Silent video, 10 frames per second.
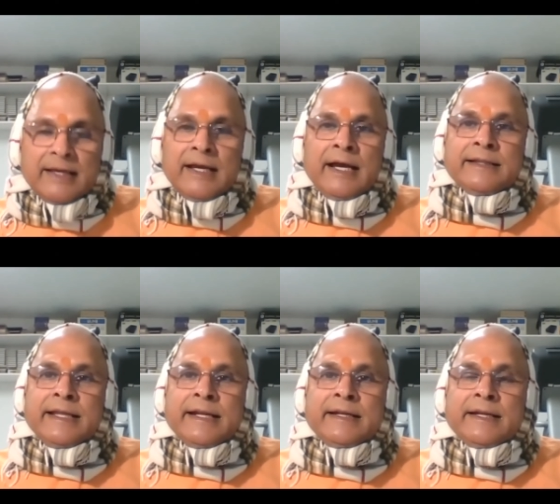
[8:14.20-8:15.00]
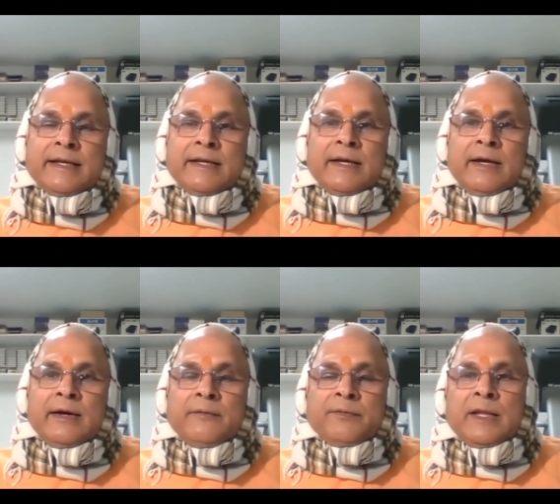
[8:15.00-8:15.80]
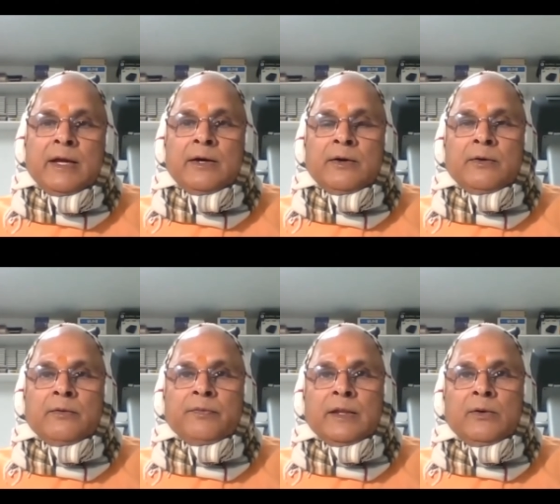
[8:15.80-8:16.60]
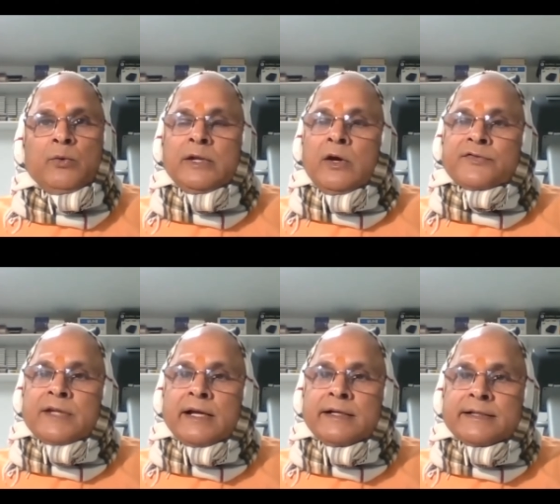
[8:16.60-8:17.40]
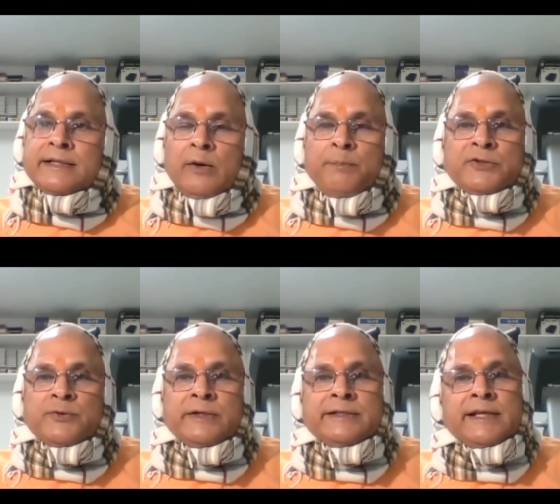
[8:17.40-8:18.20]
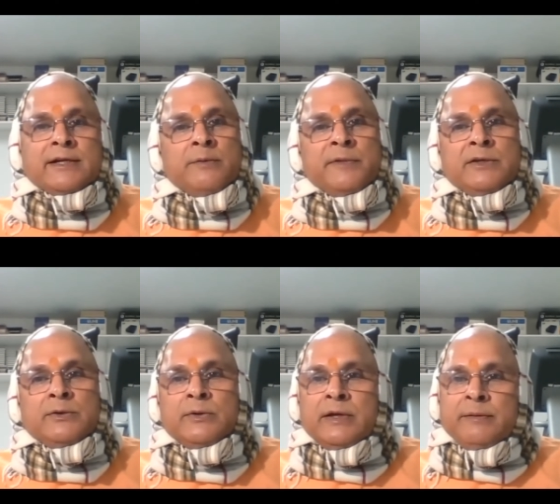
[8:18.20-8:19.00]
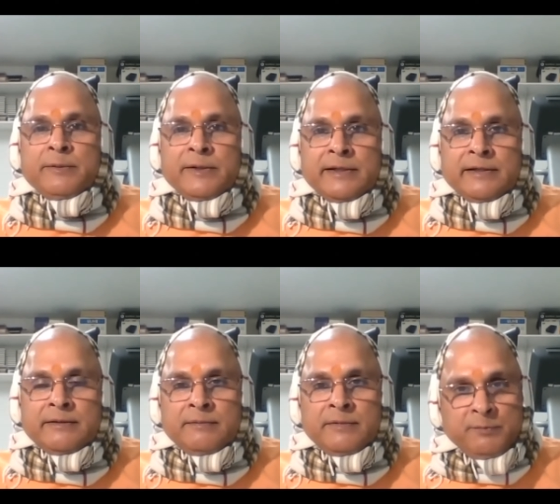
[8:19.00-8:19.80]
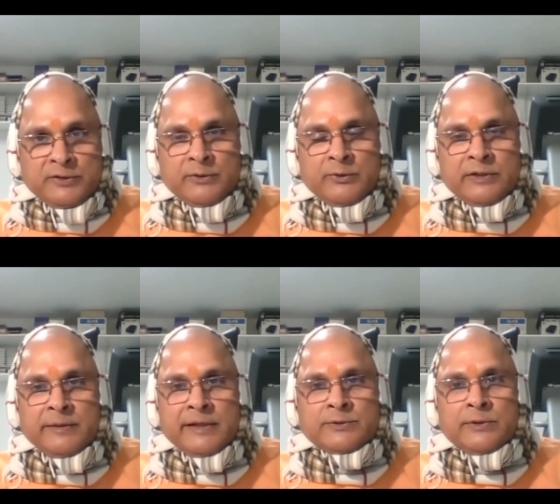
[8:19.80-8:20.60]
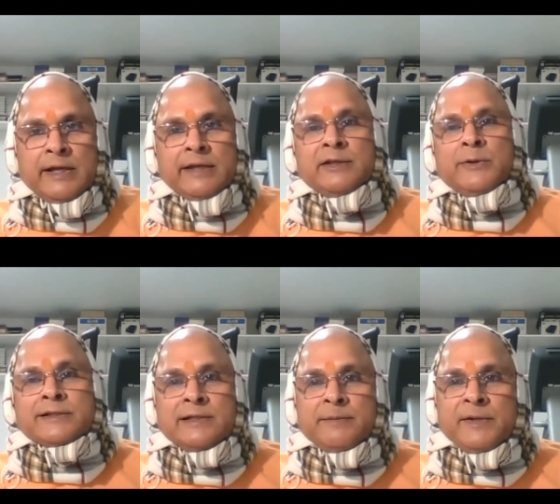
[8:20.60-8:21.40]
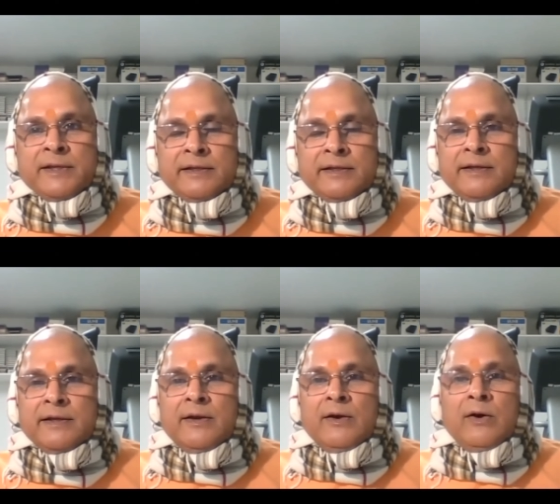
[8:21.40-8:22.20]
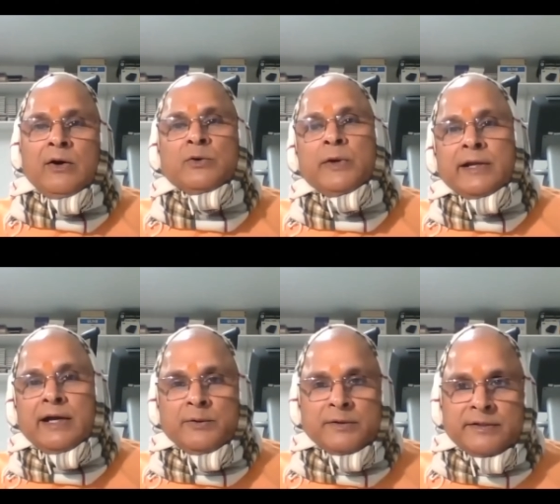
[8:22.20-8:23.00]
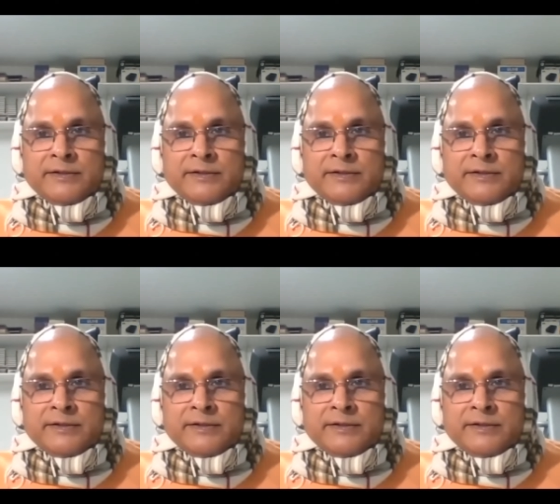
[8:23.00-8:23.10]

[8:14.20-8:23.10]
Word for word: And then um, um, when obstacles, opportunities are coming to everybody. But Pujya Gurudev has told either you are sleeping or we are out.